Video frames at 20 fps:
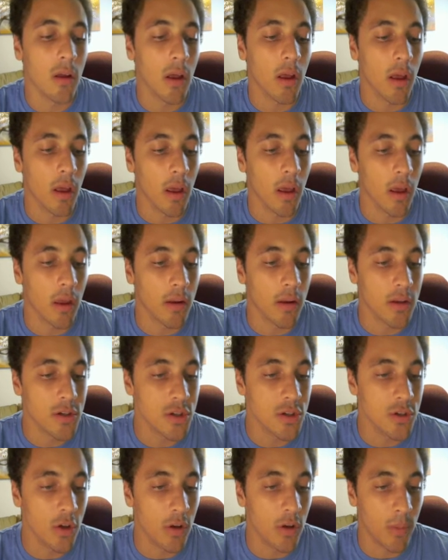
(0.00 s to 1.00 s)
and it
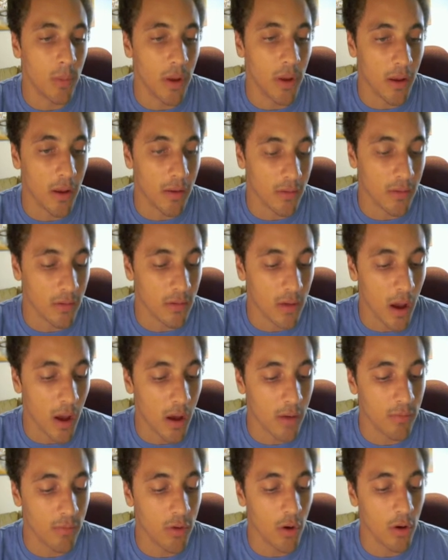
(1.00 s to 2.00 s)
should be
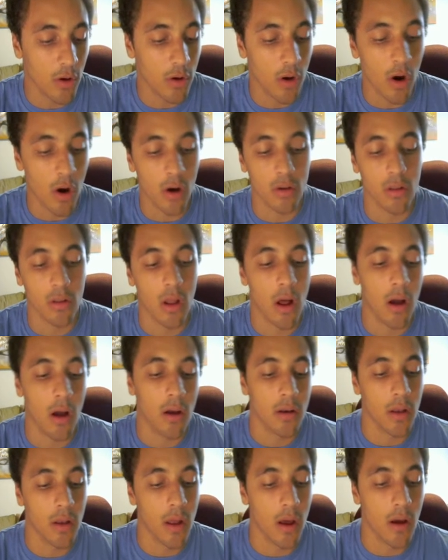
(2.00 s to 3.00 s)
inside of your yarn lock
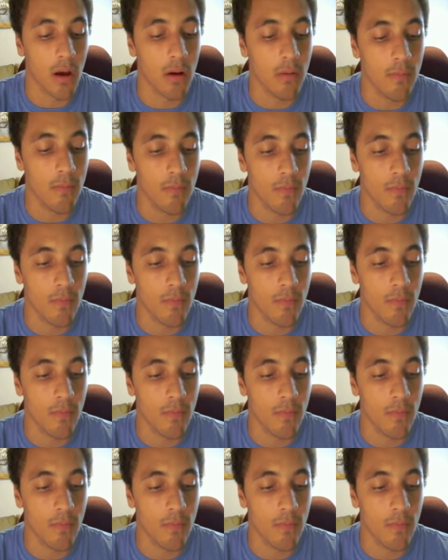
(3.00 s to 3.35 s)
now.